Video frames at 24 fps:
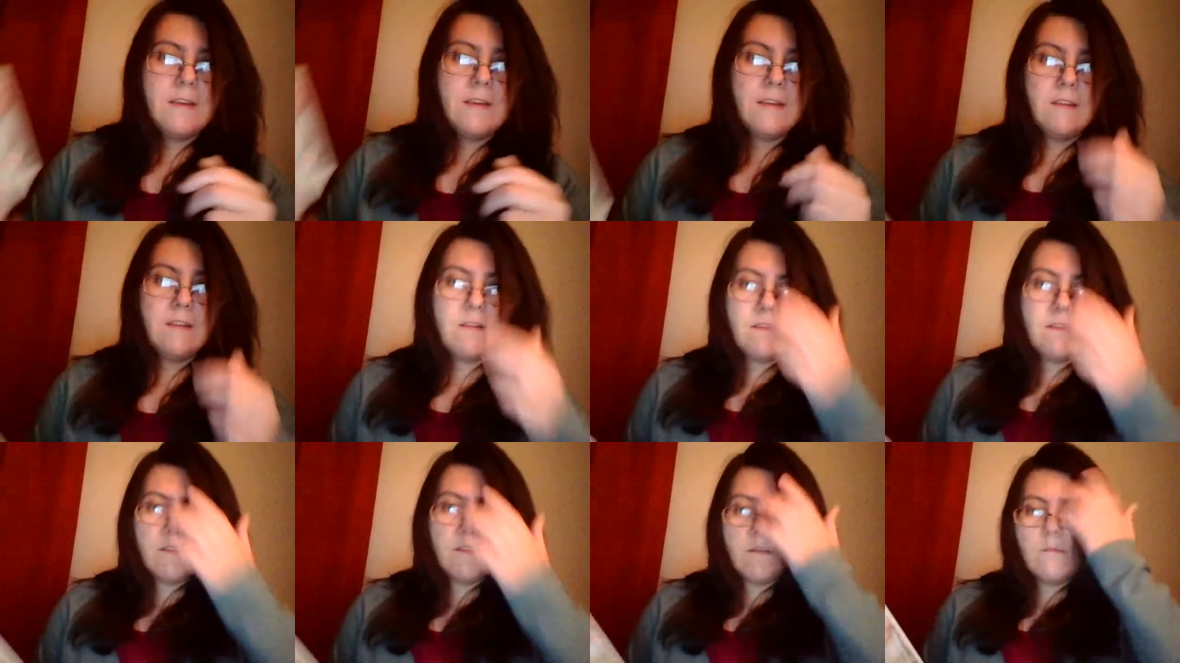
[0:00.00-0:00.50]

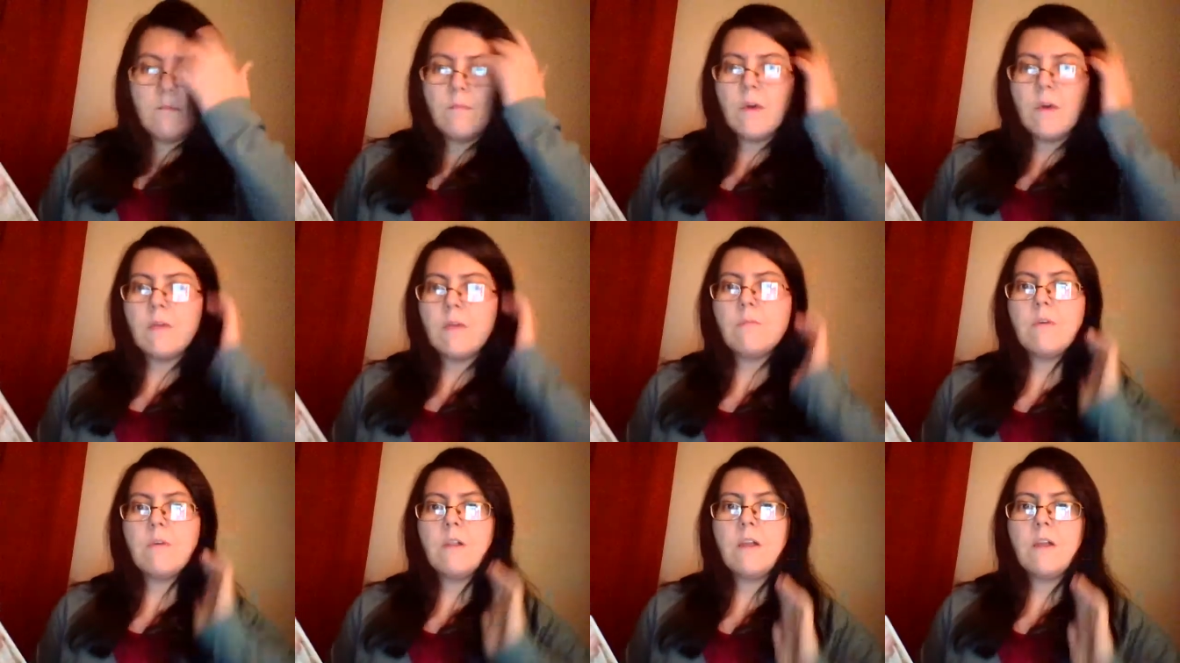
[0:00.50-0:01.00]
It's
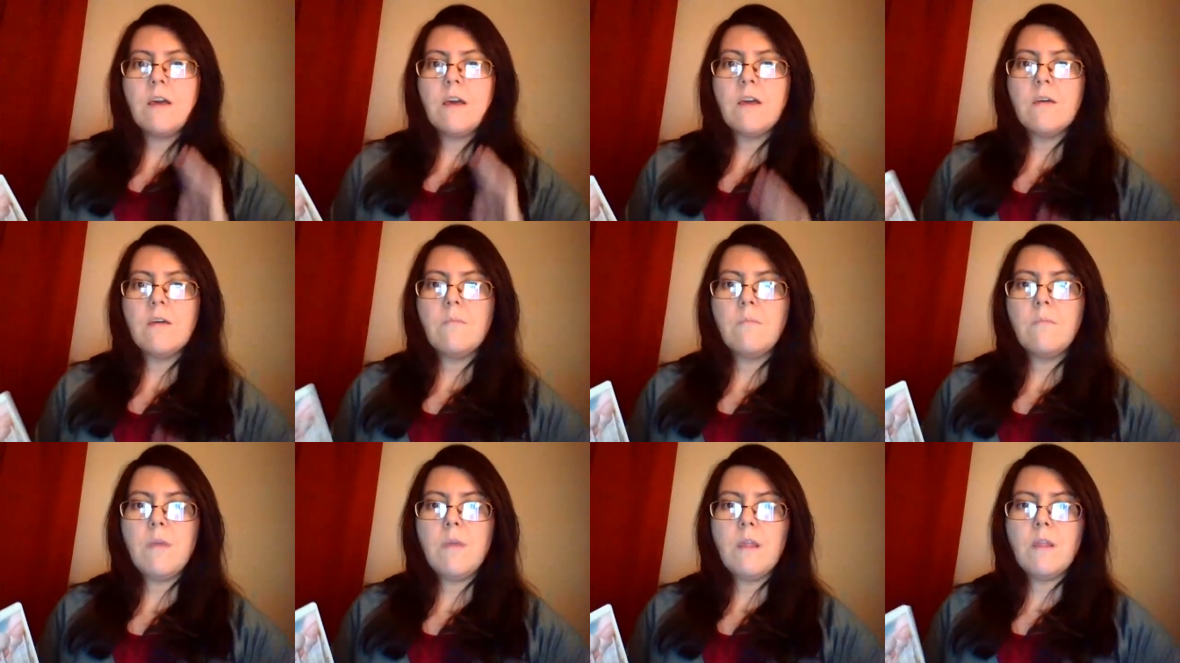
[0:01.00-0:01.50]
maybe like
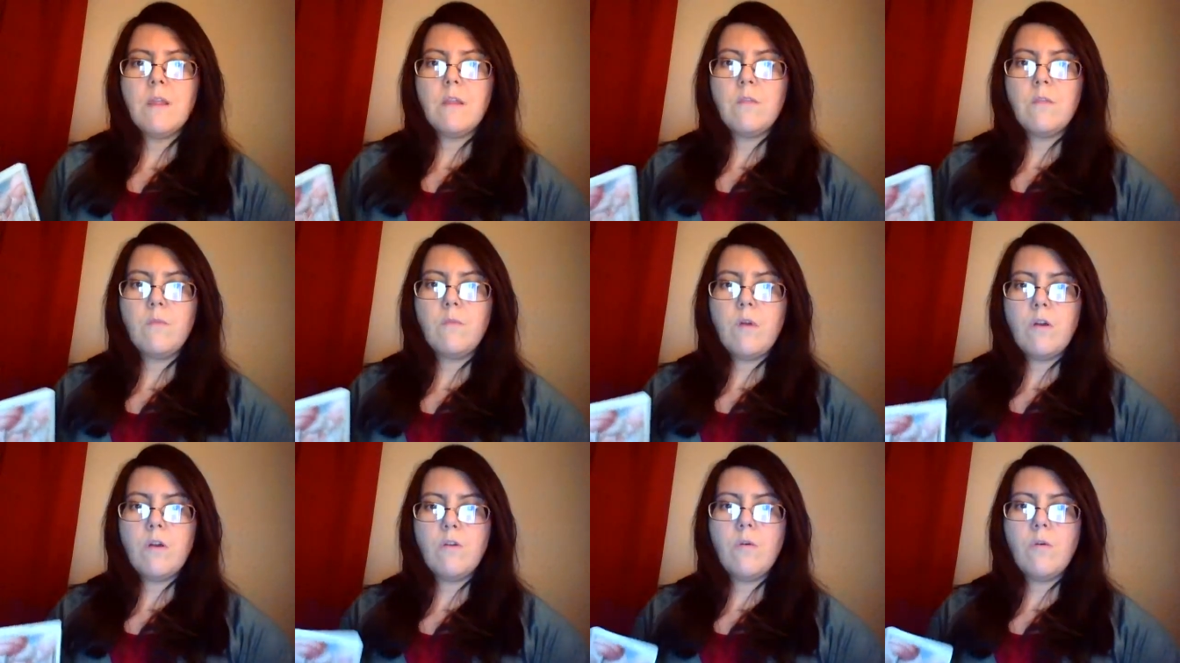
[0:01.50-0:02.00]
a month
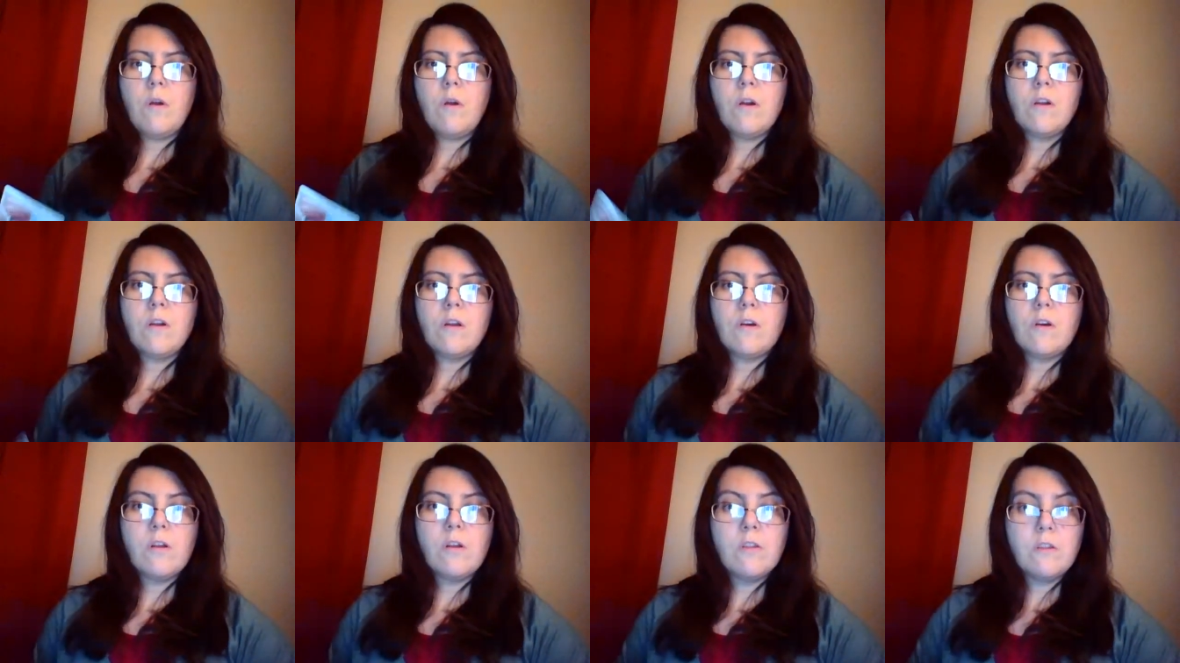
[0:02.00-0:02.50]
where you
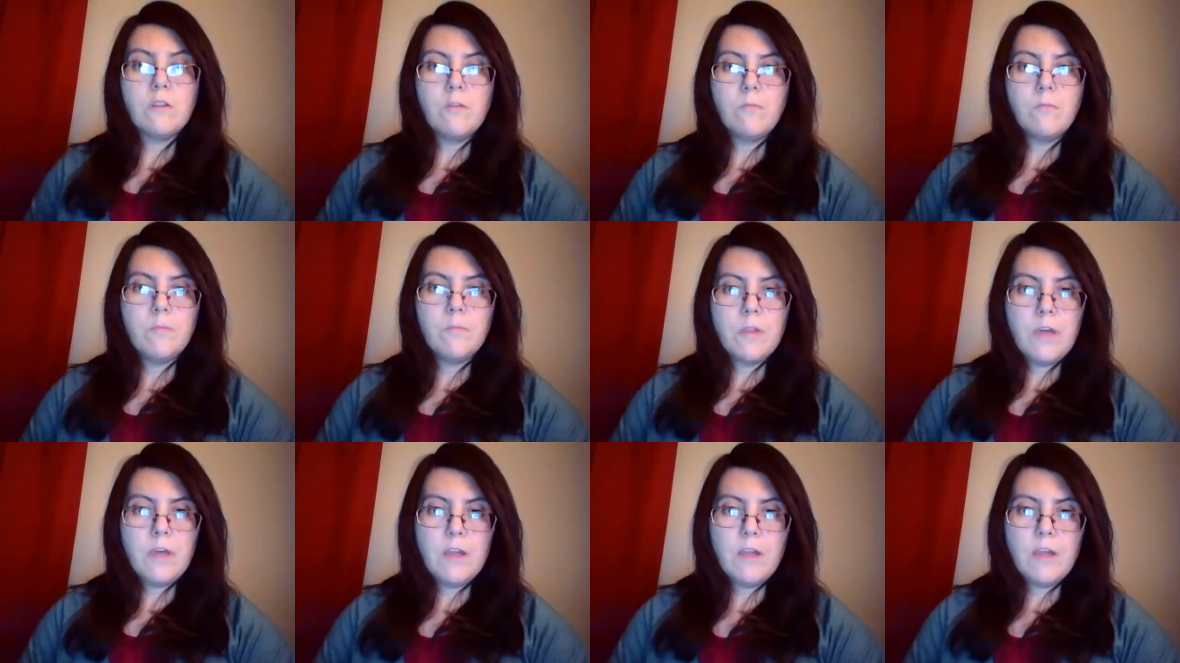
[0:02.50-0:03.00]
are
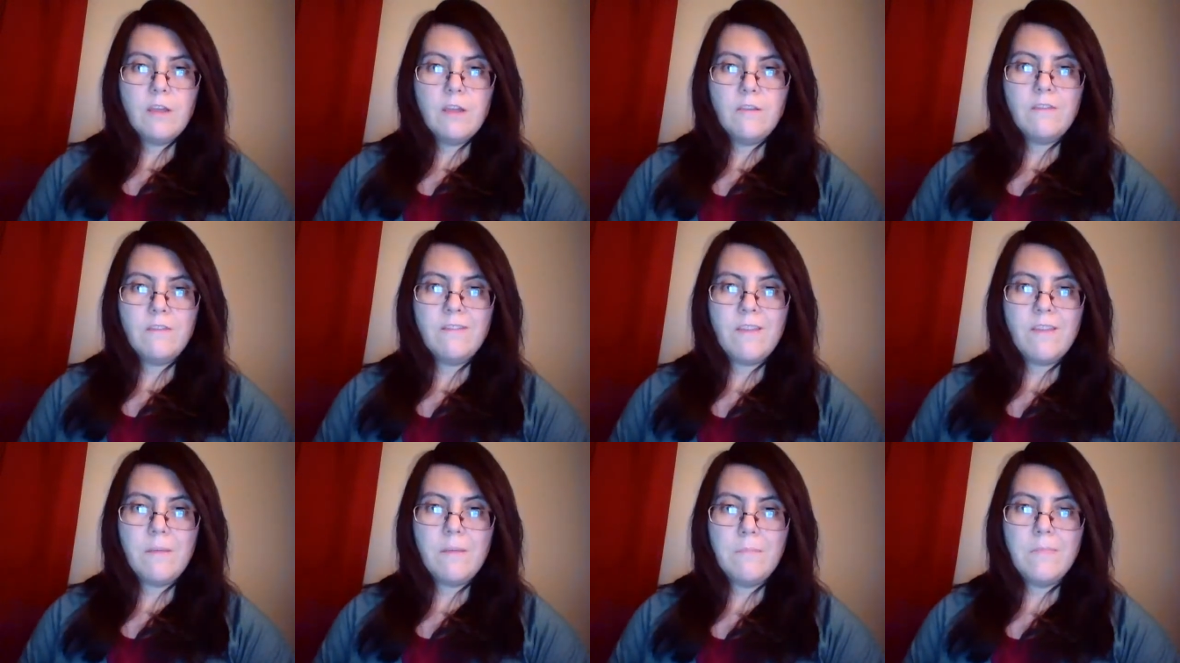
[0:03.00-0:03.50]
contemplating
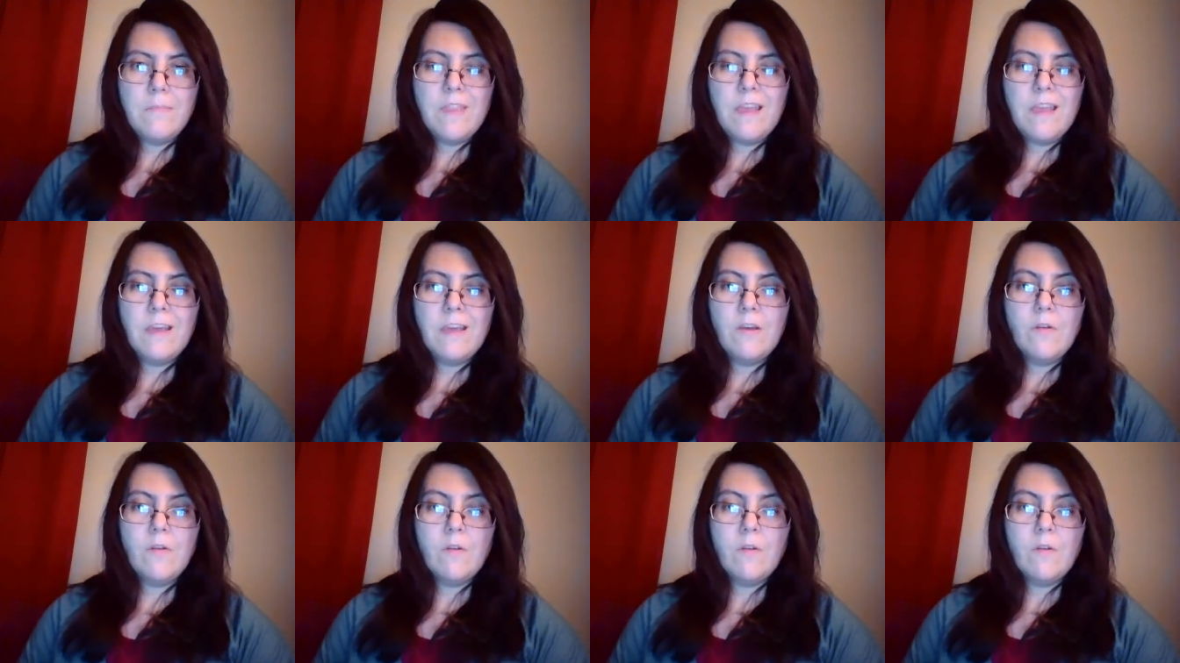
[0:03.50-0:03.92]
something,